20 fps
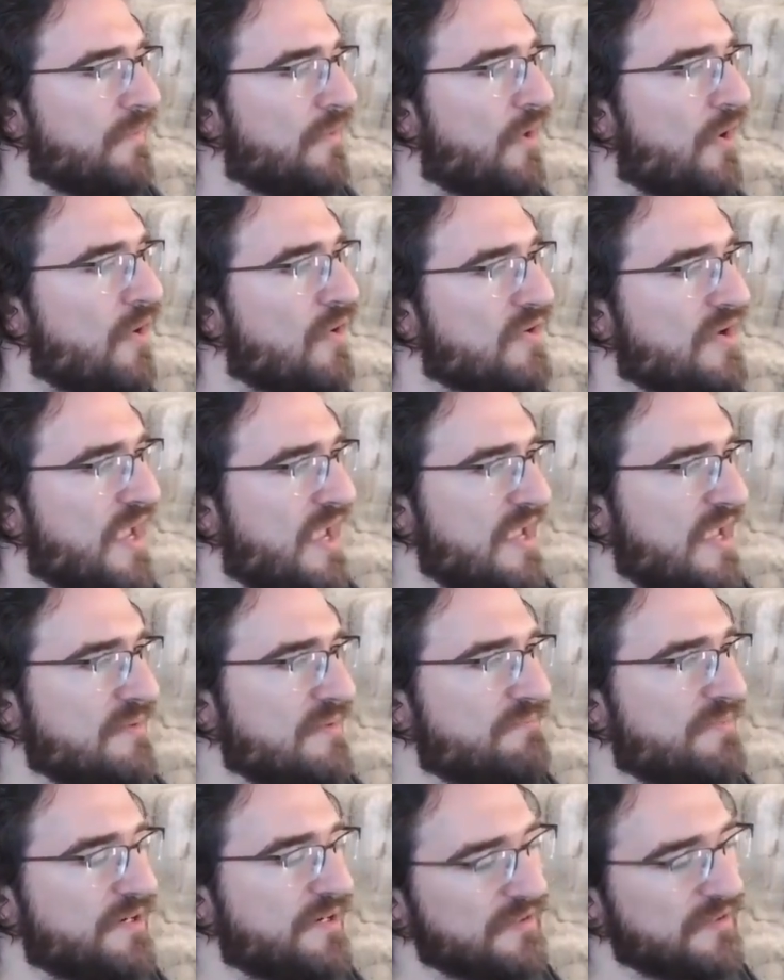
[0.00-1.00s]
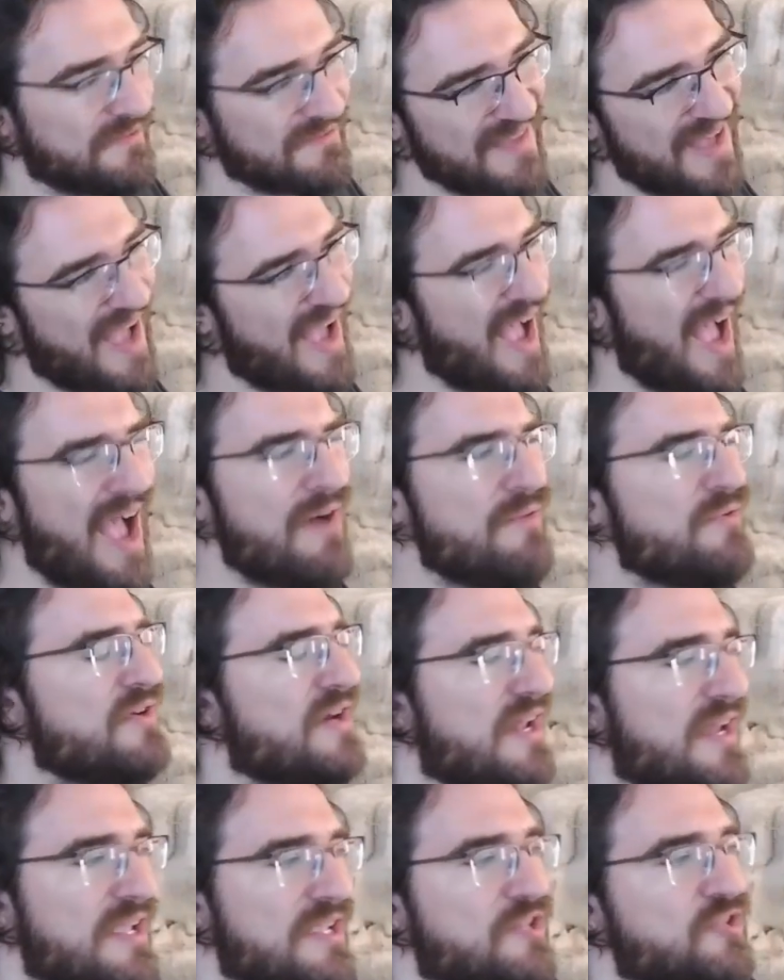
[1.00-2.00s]
Okay, but I would
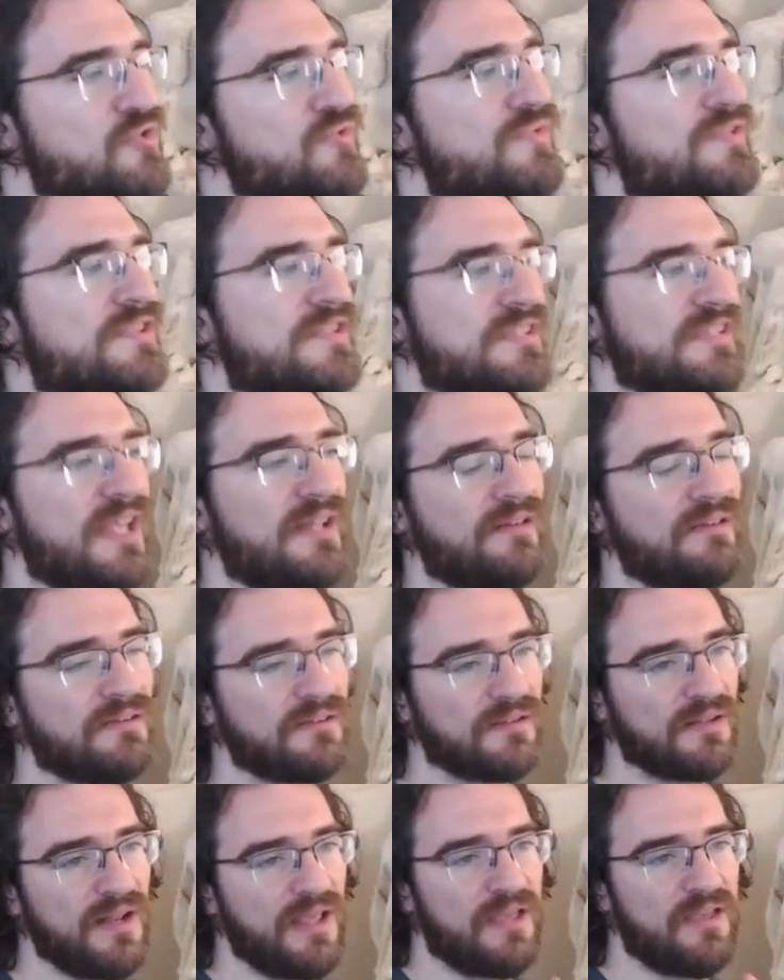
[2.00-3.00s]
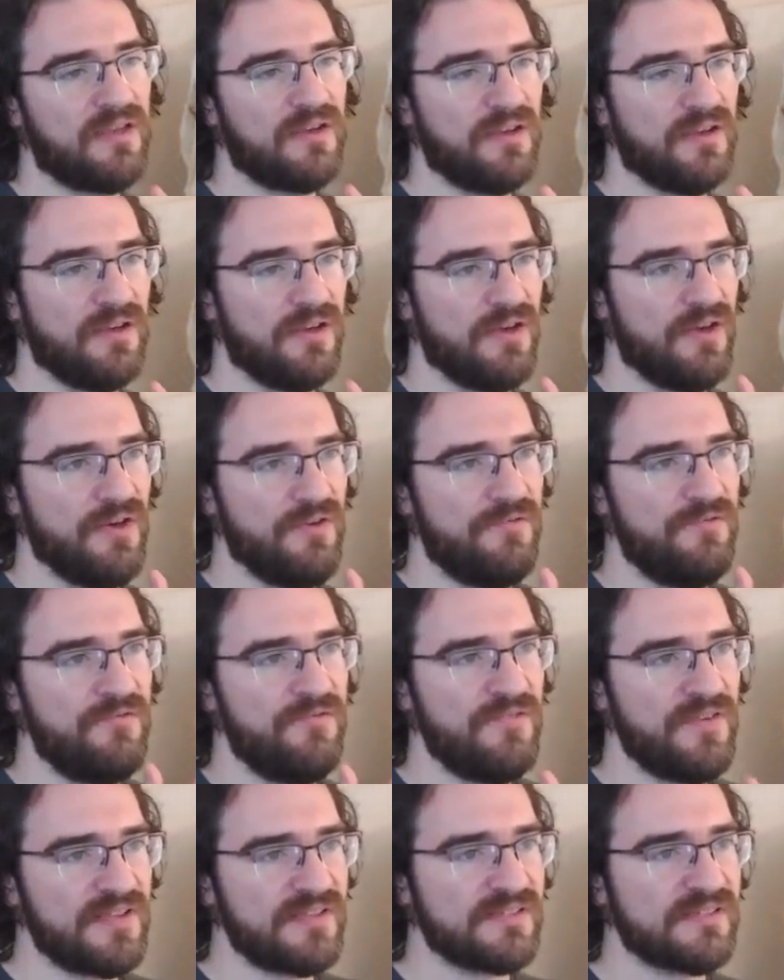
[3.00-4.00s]
like to set like a
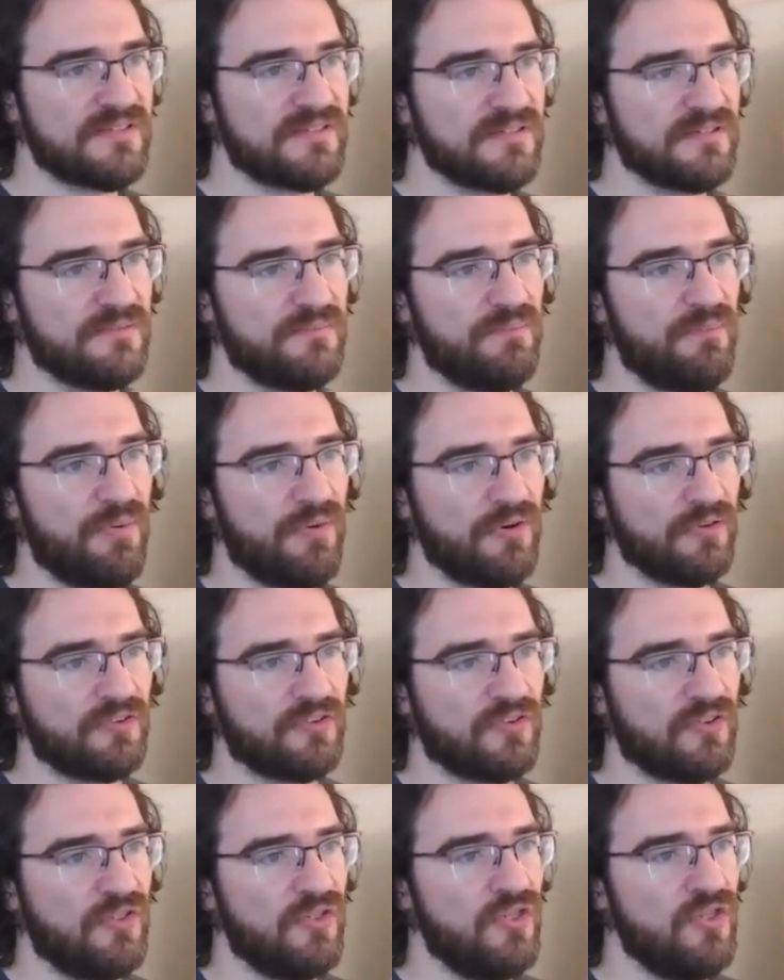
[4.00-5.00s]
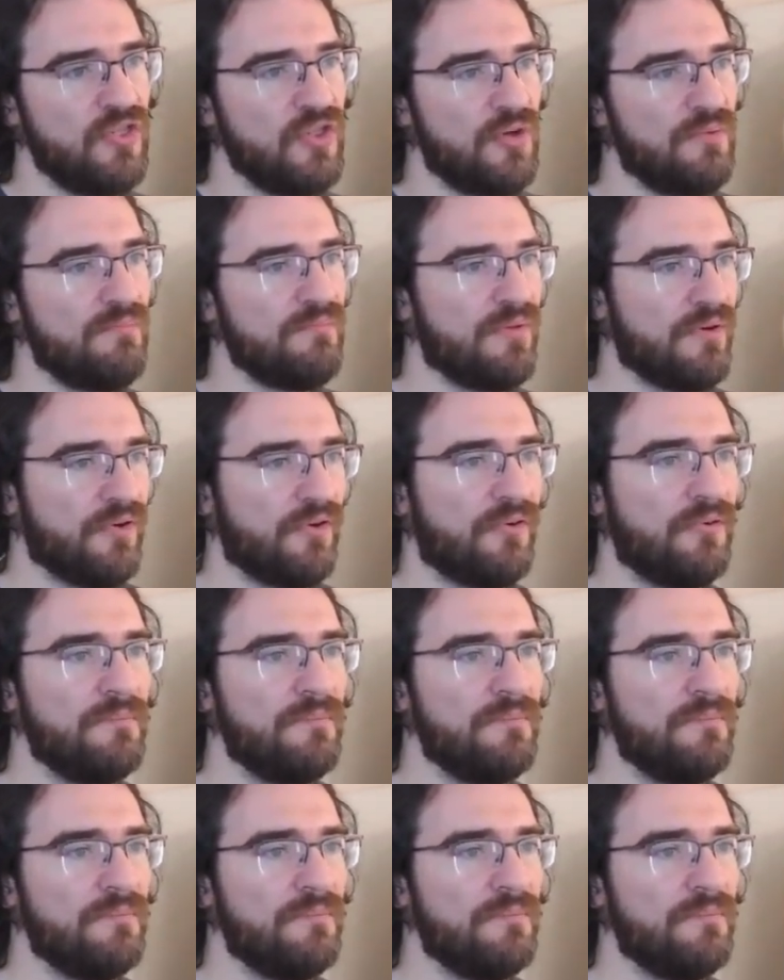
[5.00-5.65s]
fixed port number.